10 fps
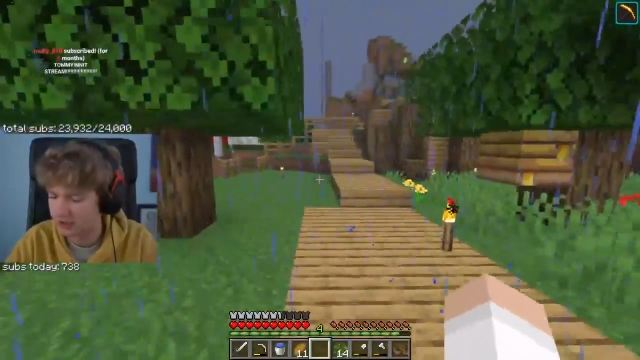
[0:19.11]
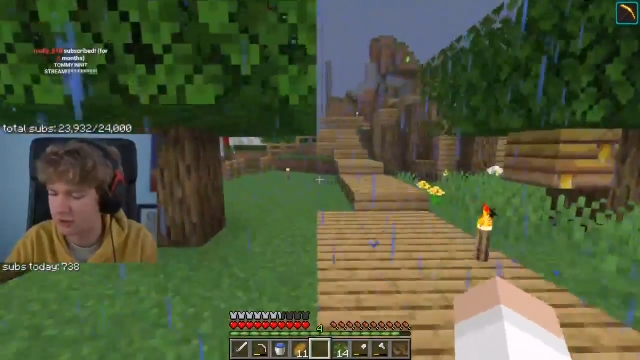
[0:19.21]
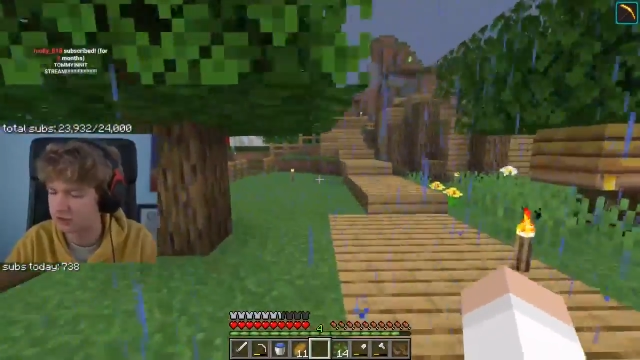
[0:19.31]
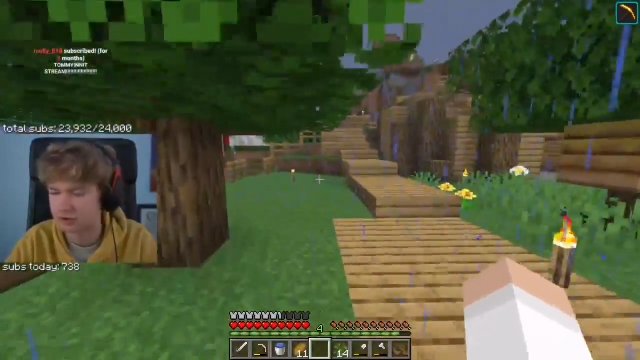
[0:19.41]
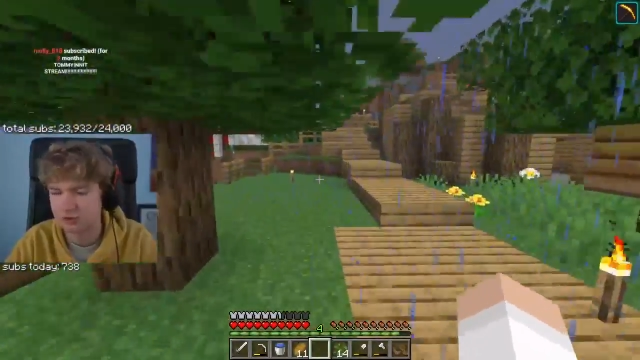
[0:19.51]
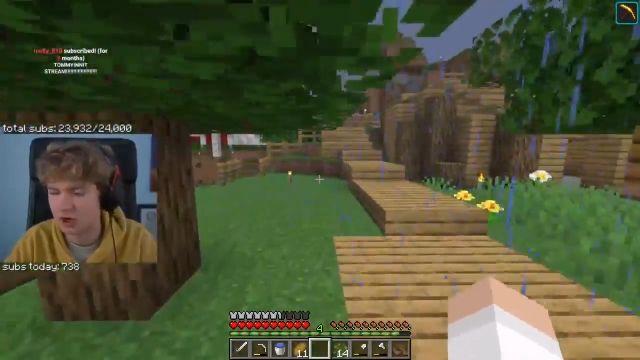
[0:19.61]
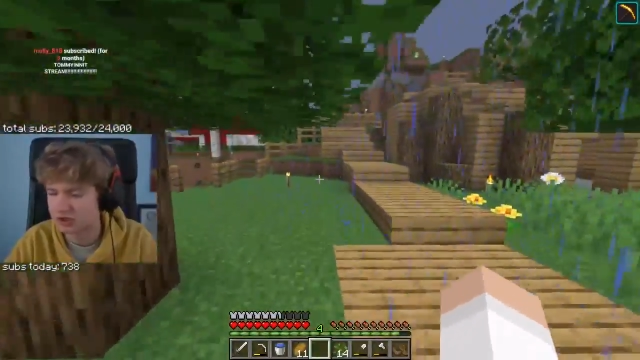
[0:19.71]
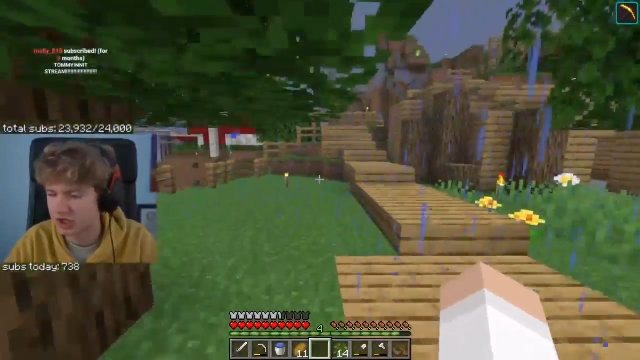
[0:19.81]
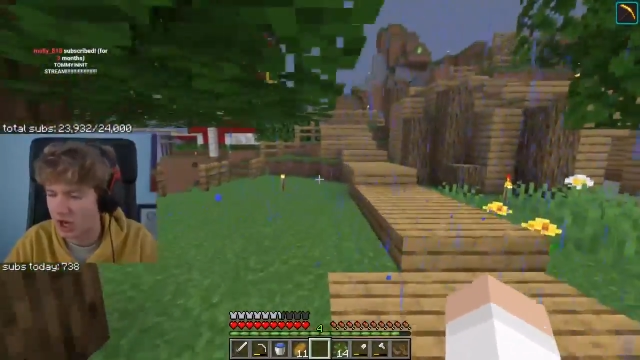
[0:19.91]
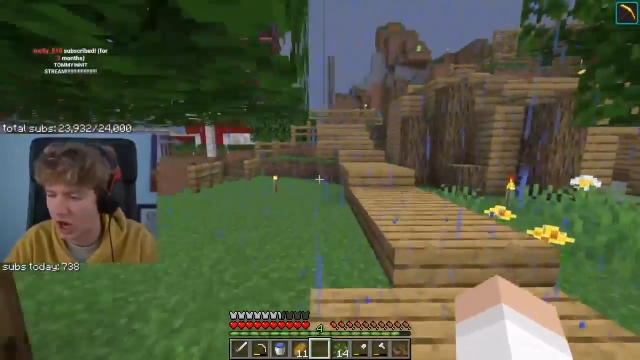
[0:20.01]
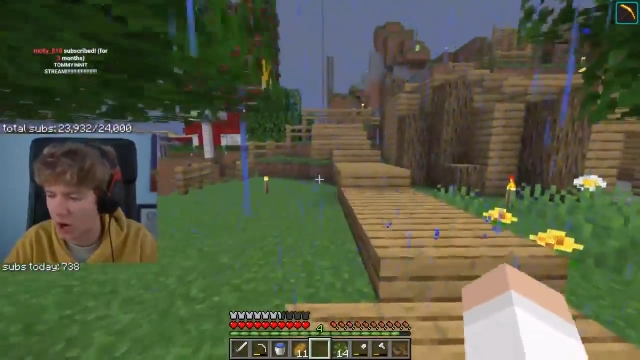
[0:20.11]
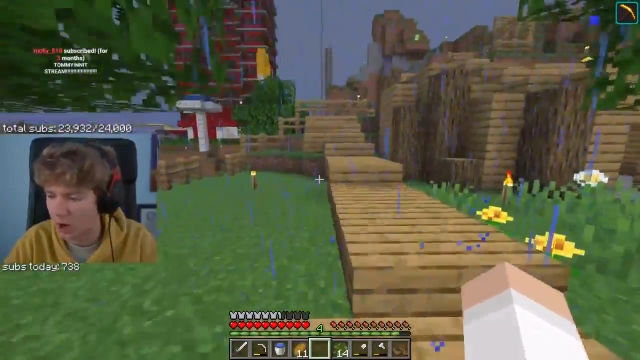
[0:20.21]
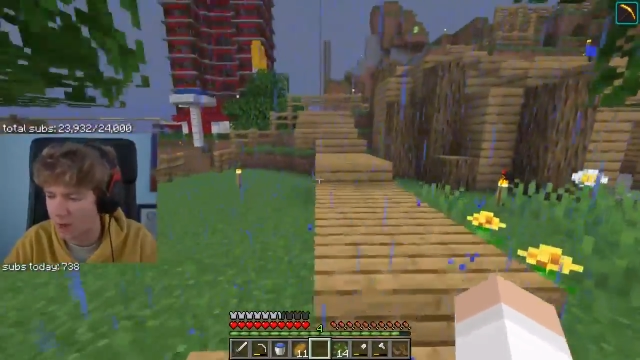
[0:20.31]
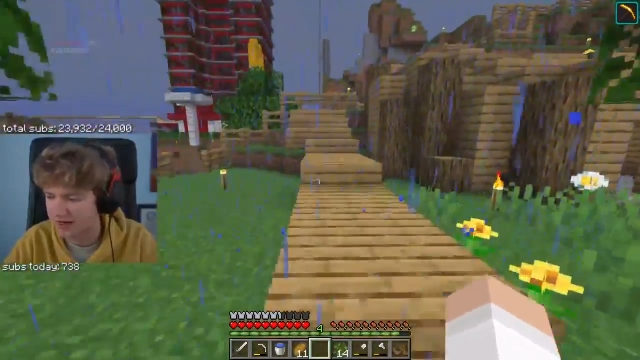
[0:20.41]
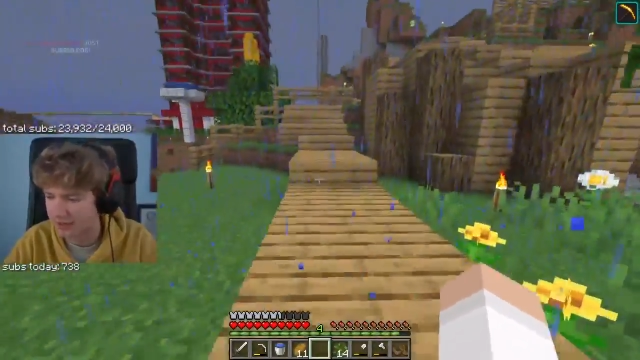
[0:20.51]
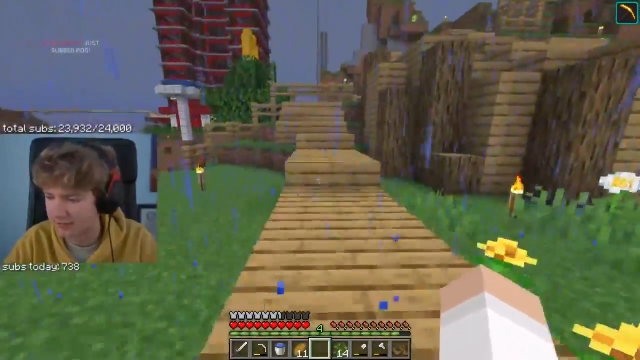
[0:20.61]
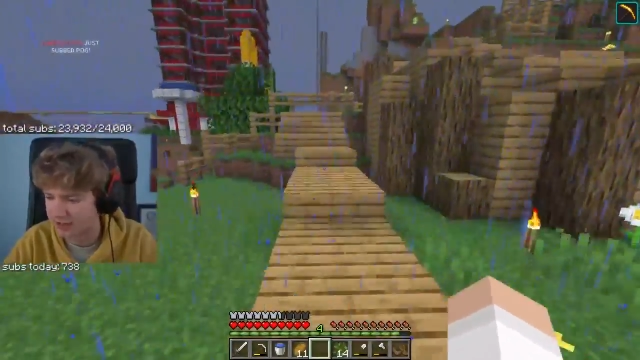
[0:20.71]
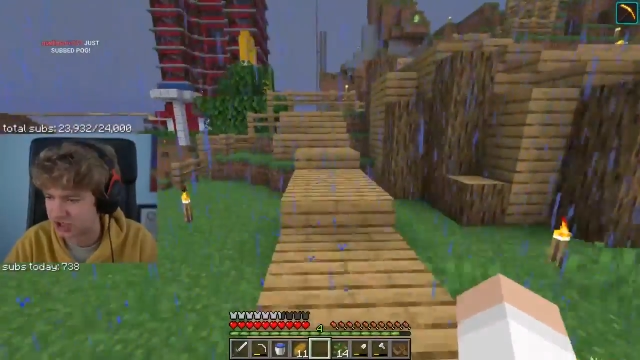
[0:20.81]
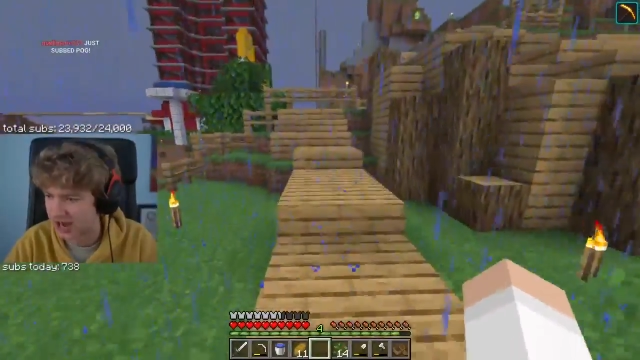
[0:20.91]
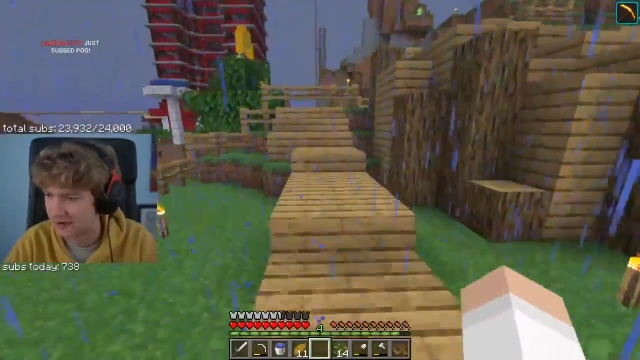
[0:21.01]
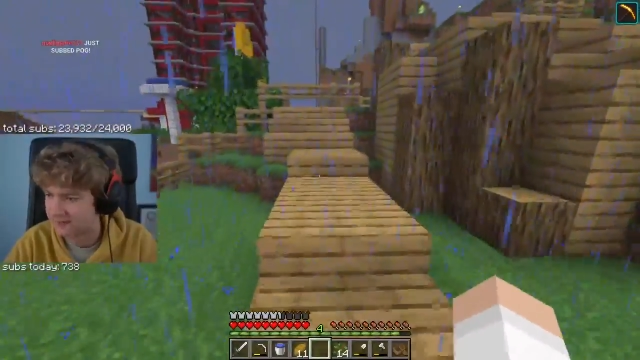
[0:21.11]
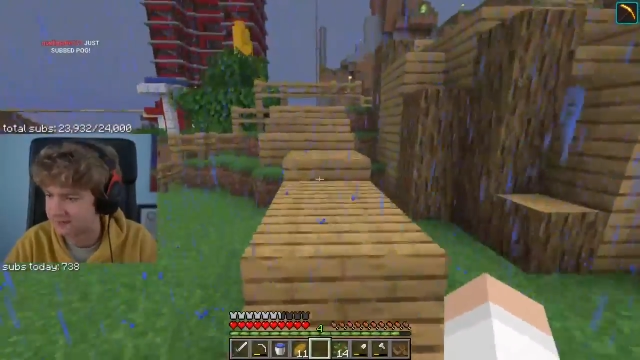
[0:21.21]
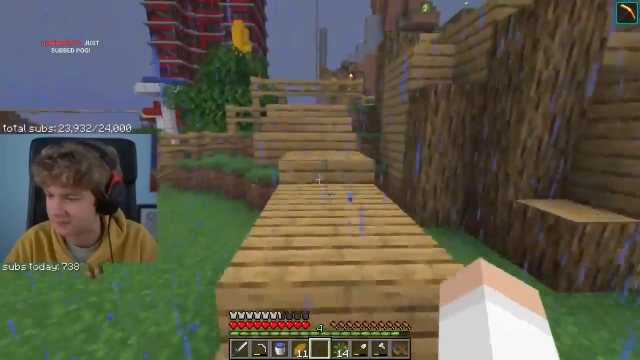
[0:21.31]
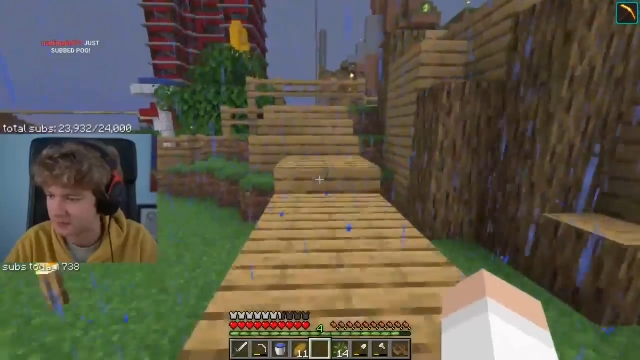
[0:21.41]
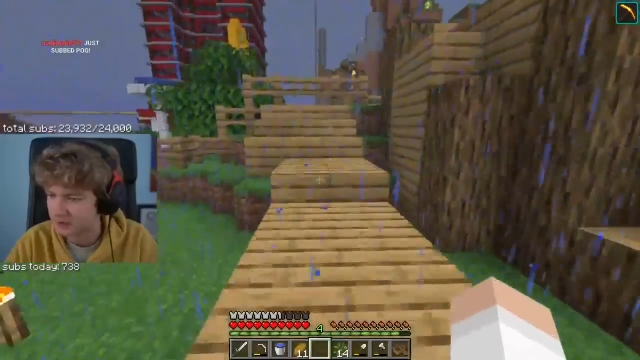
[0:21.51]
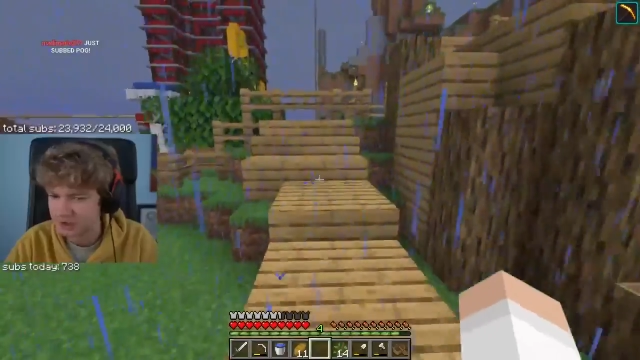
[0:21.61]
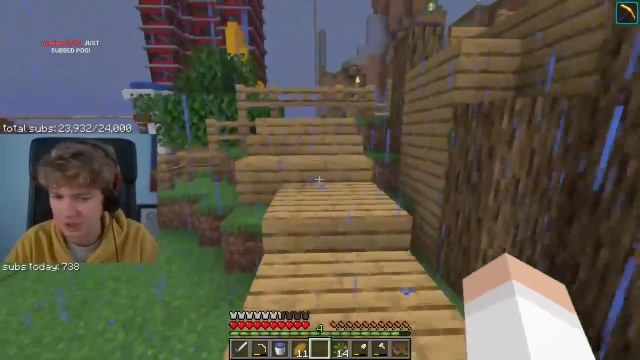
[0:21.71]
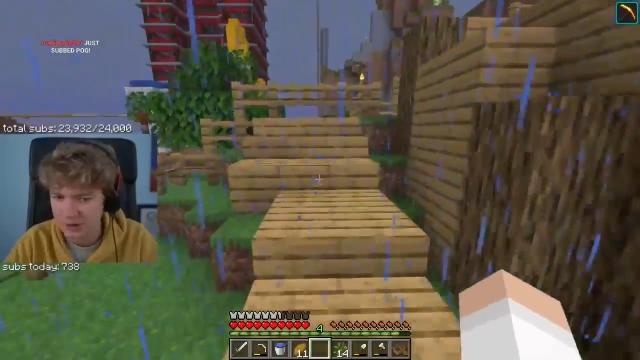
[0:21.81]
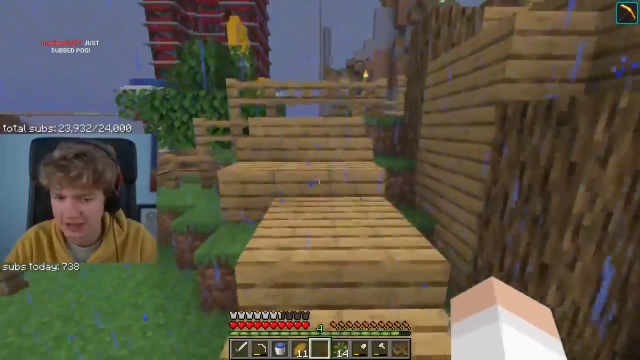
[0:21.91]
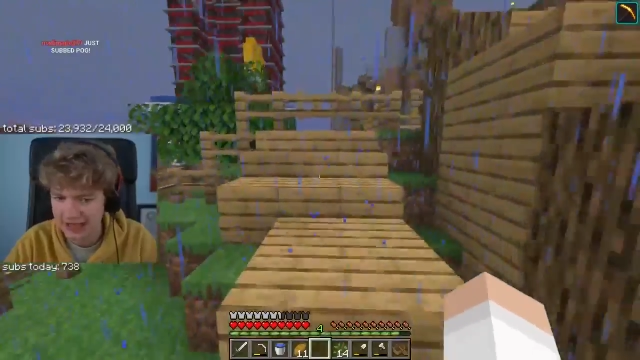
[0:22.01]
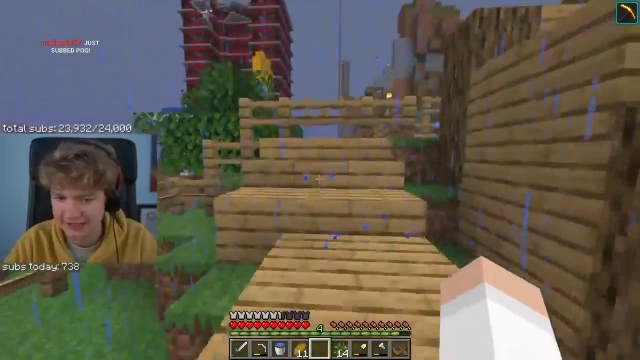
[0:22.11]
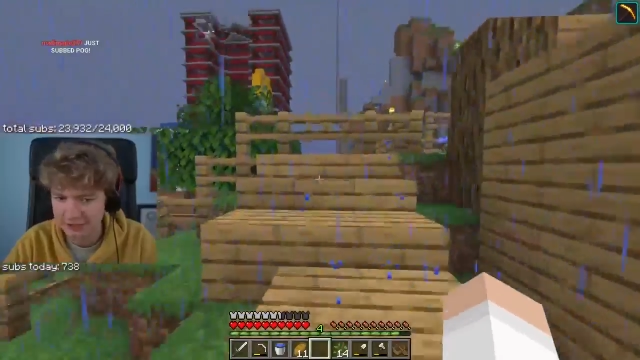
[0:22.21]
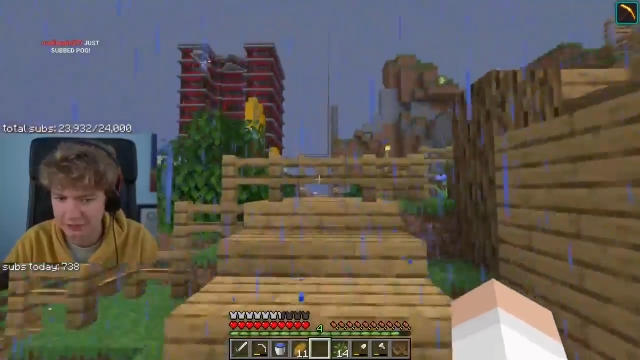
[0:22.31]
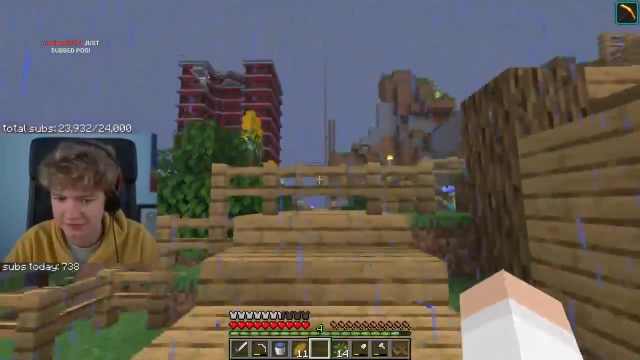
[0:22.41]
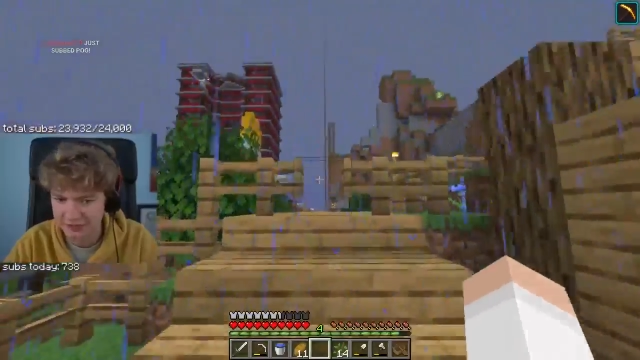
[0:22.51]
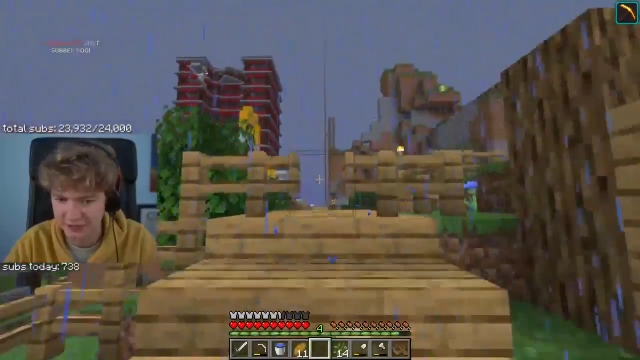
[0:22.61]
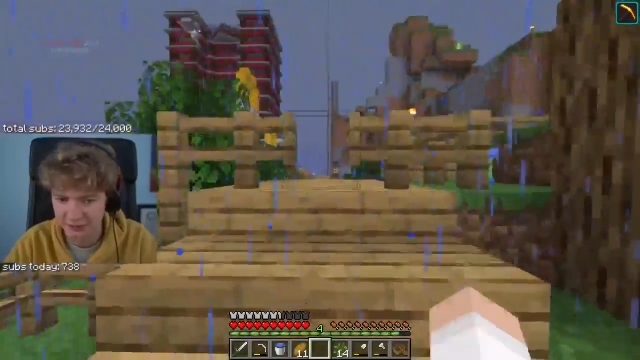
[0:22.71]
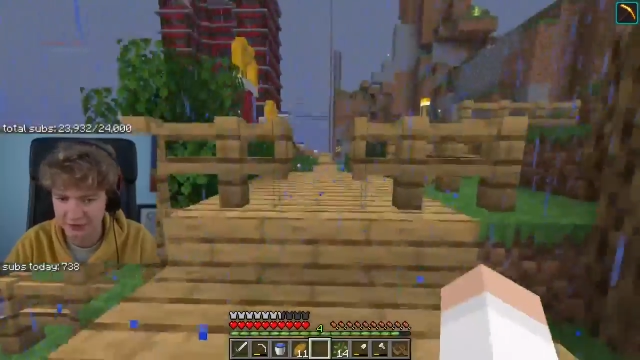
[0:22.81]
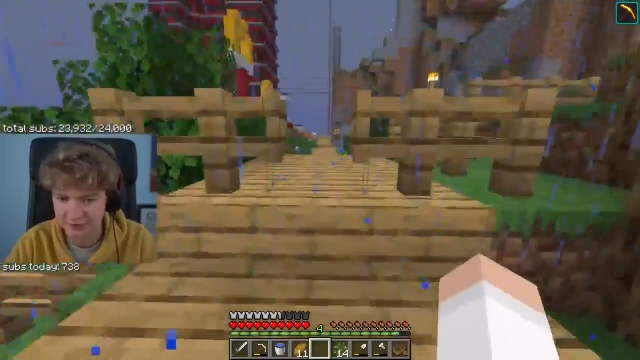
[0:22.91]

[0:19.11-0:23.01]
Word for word: Don't, do not start OOing at me, chat. You know I'll hate you if you do.